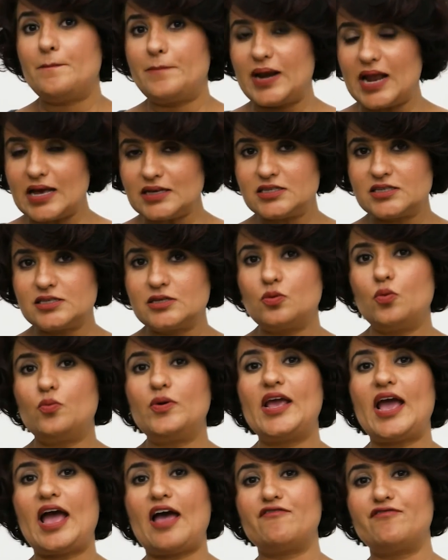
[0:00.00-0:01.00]
Plus,
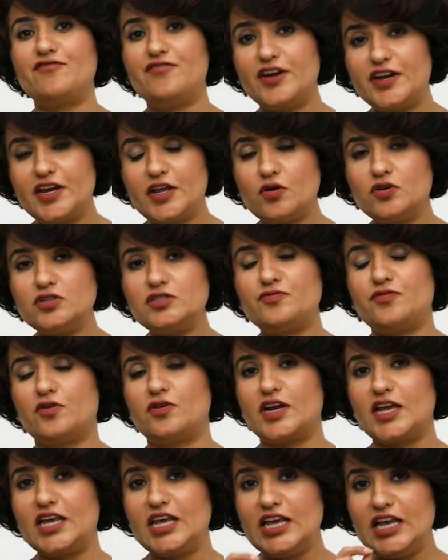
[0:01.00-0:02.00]
we have videos
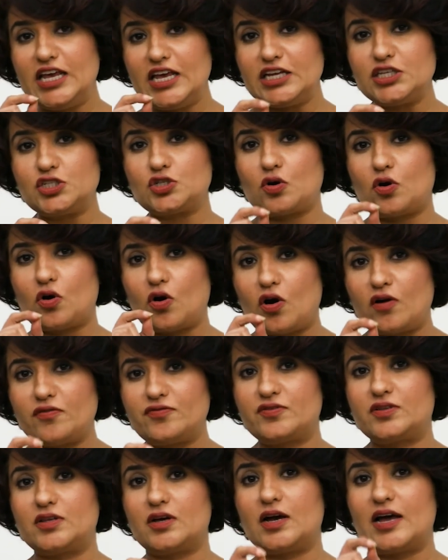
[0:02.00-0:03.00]
for each
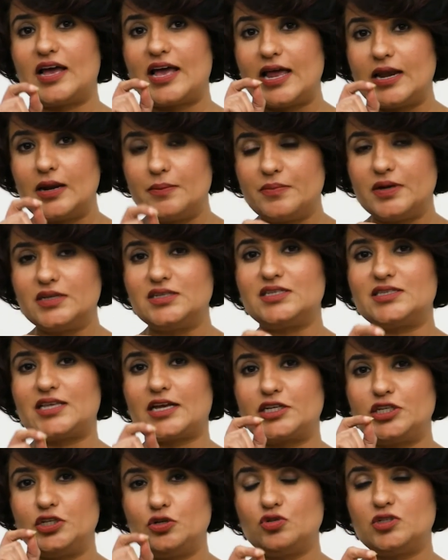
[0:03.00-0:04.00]
of the elements
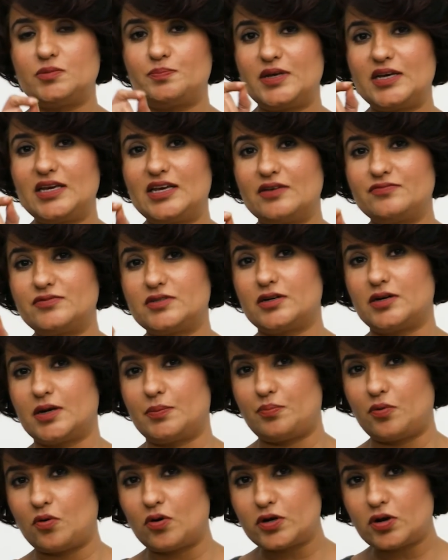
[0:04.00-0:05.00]
that uSpeak gives a
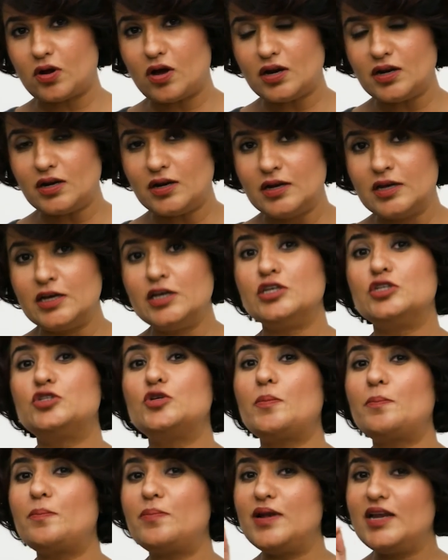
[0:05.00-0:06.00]
report on.
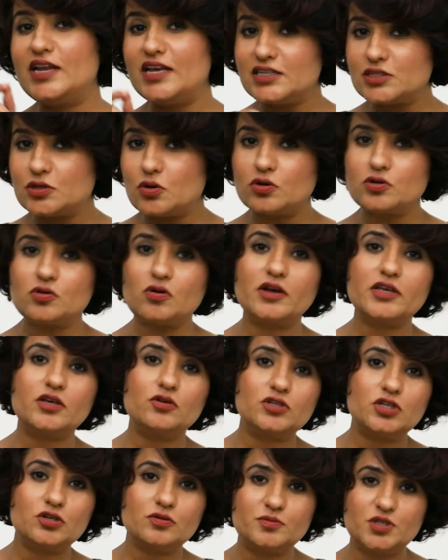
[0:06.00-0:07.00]
So please go to our
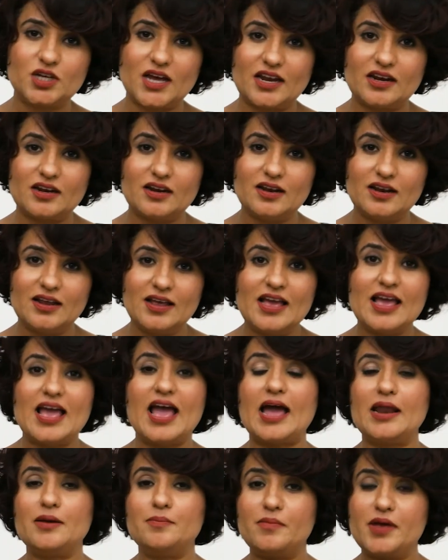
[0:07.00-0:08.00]
YouTube channel
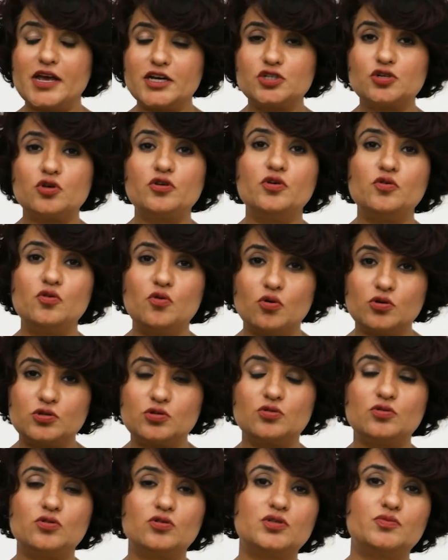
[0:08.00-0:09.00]
and make sure you go
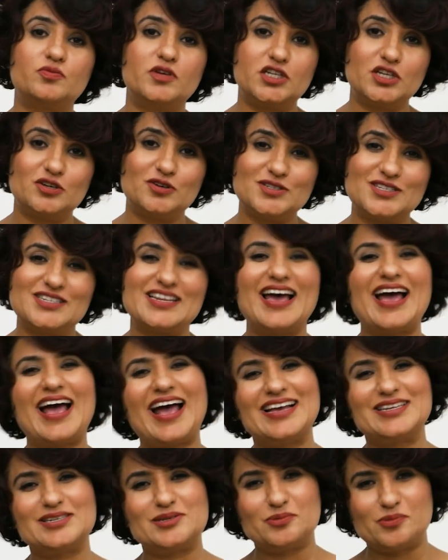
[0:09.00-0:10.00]
through those videos
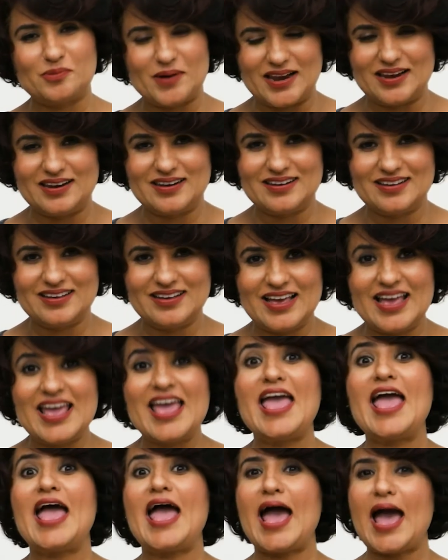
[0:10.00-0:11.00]
as well.
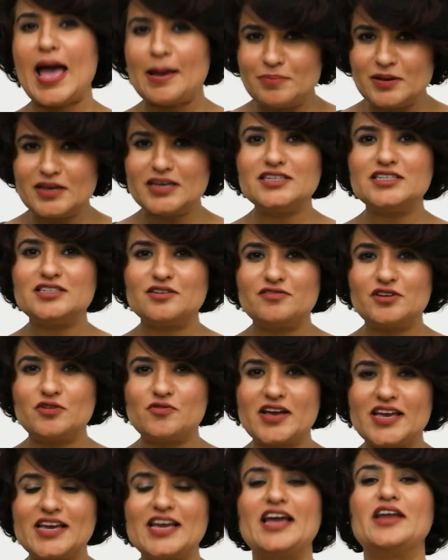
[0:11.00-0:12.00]
Happy
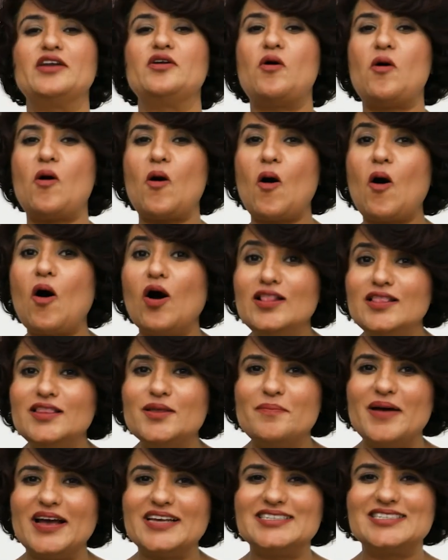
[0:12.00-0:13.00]
interviewing and all
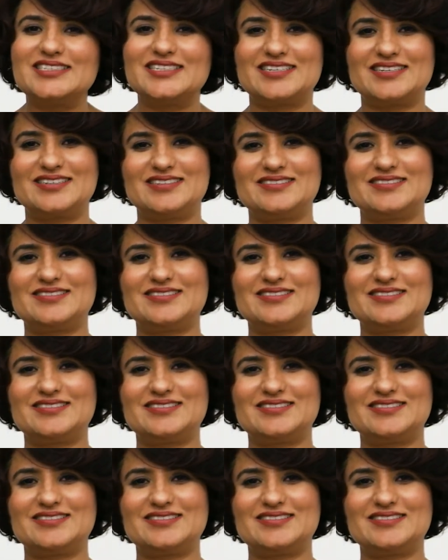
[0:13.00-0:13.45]
the best.